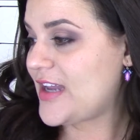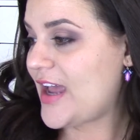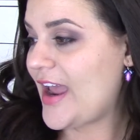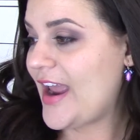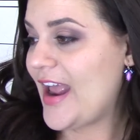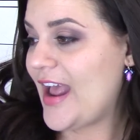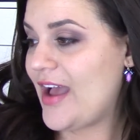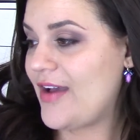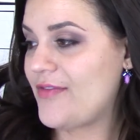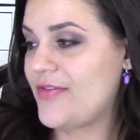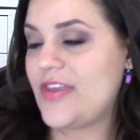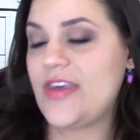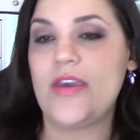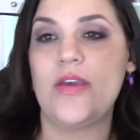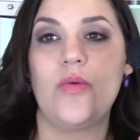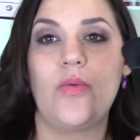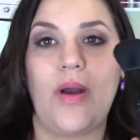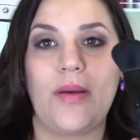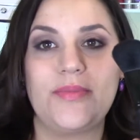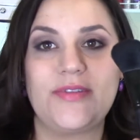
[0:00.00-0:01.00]
I have the
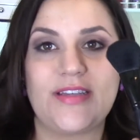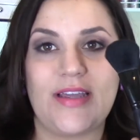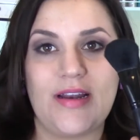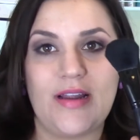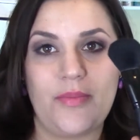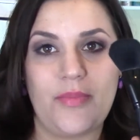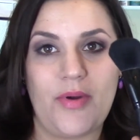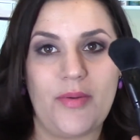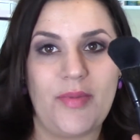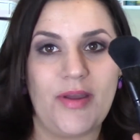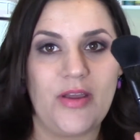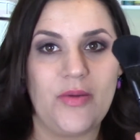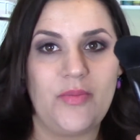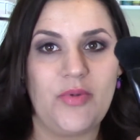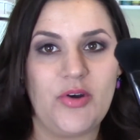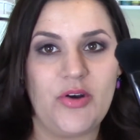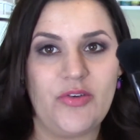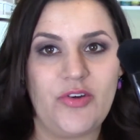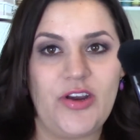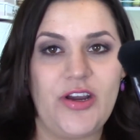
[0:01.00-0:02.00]
website up on my
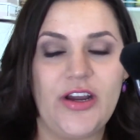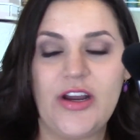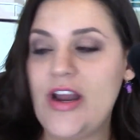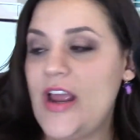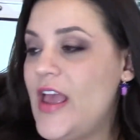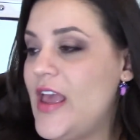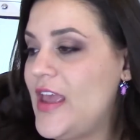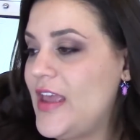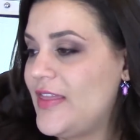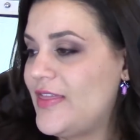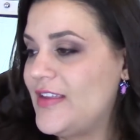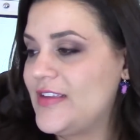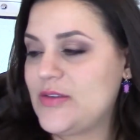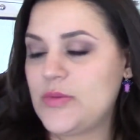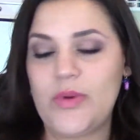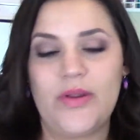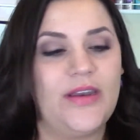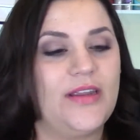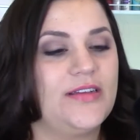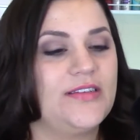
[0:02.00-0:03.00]
computer over here. This
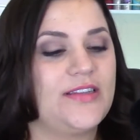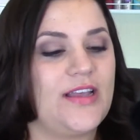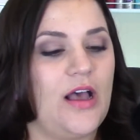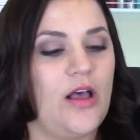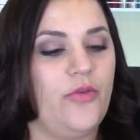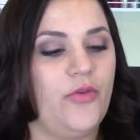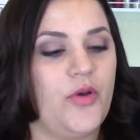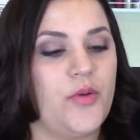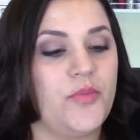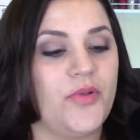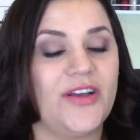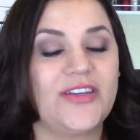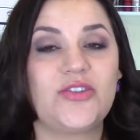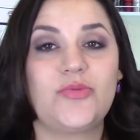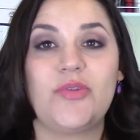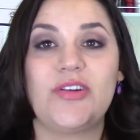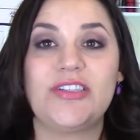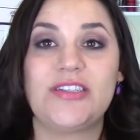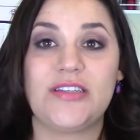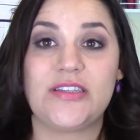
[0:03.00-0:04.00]
one is the e.l.f. complexion
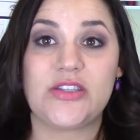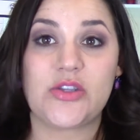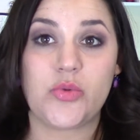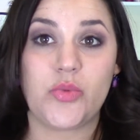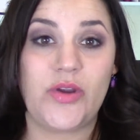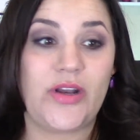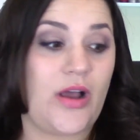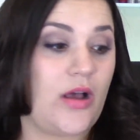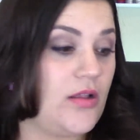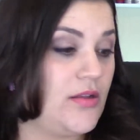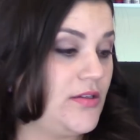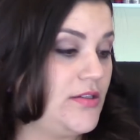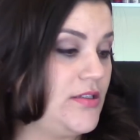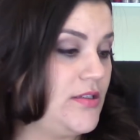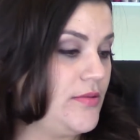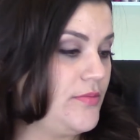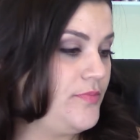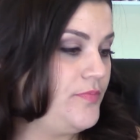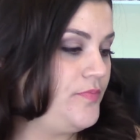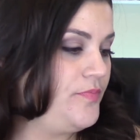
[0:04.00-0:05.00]
brush. It's
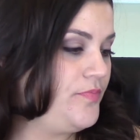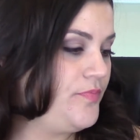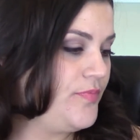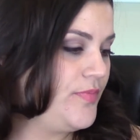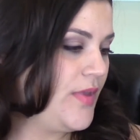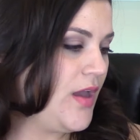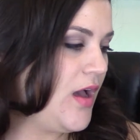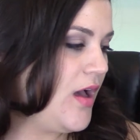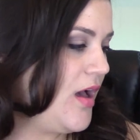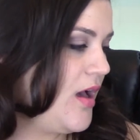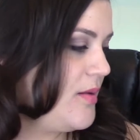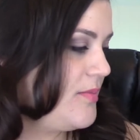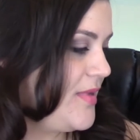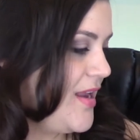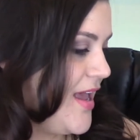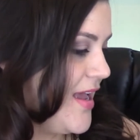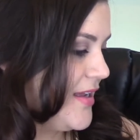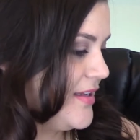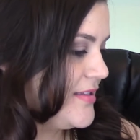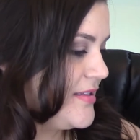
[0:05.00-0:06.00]
$3.
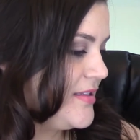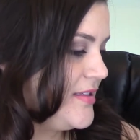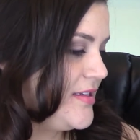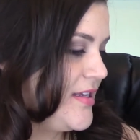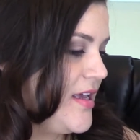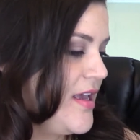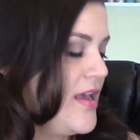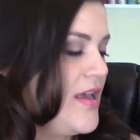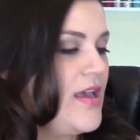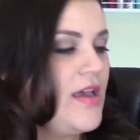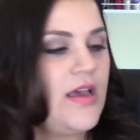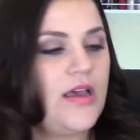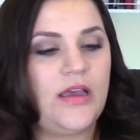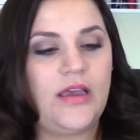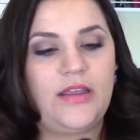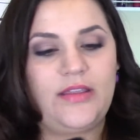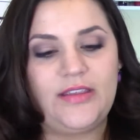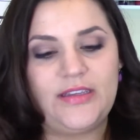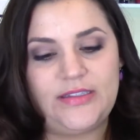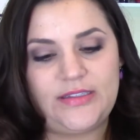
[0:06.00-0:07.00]
Next,
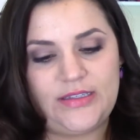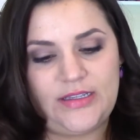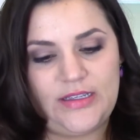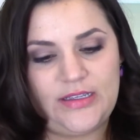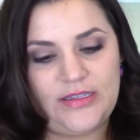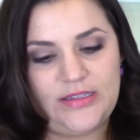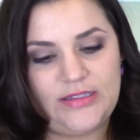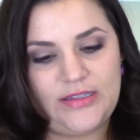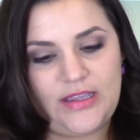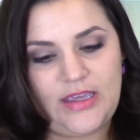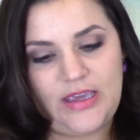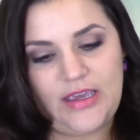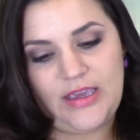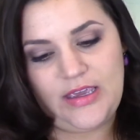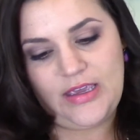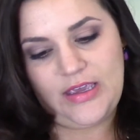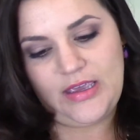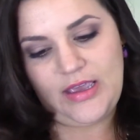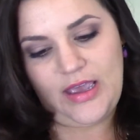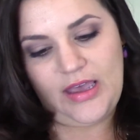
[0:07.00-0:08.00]
this is the
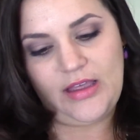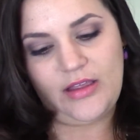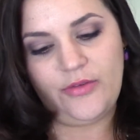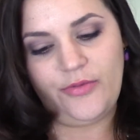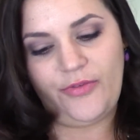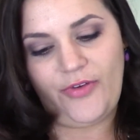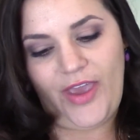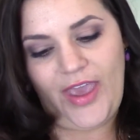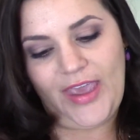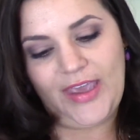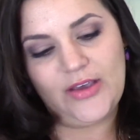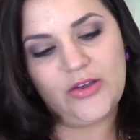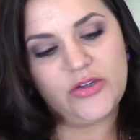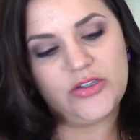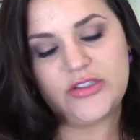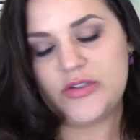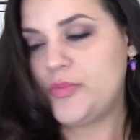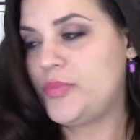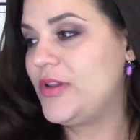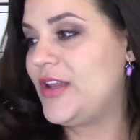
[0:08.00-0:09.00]
e.l.f.
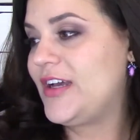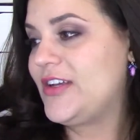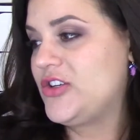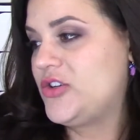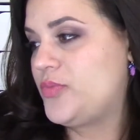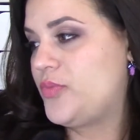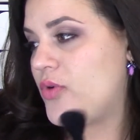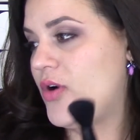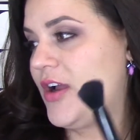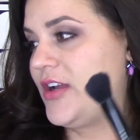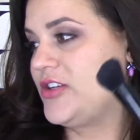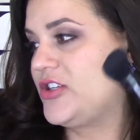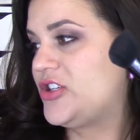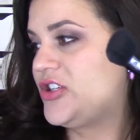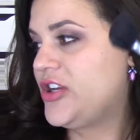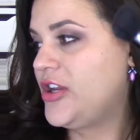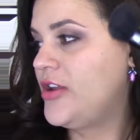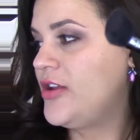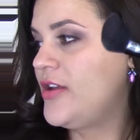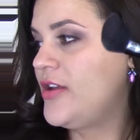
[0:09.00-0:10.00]
angled blush brush.